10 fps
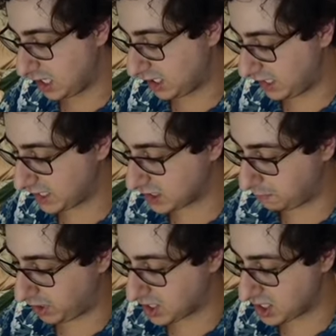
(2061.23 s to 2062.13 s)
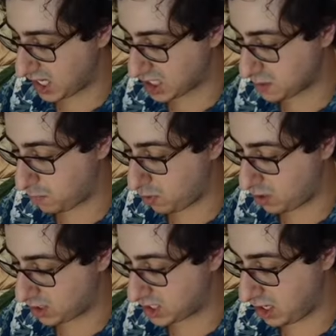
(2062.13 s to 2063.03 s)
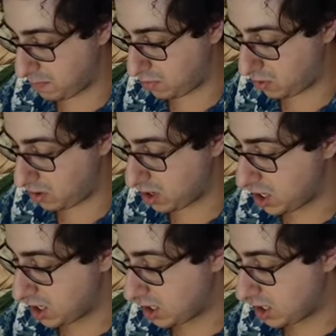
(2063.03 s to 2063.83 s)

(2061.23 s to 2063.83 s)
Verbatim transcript: Electabuzz, Espurr, Timburr,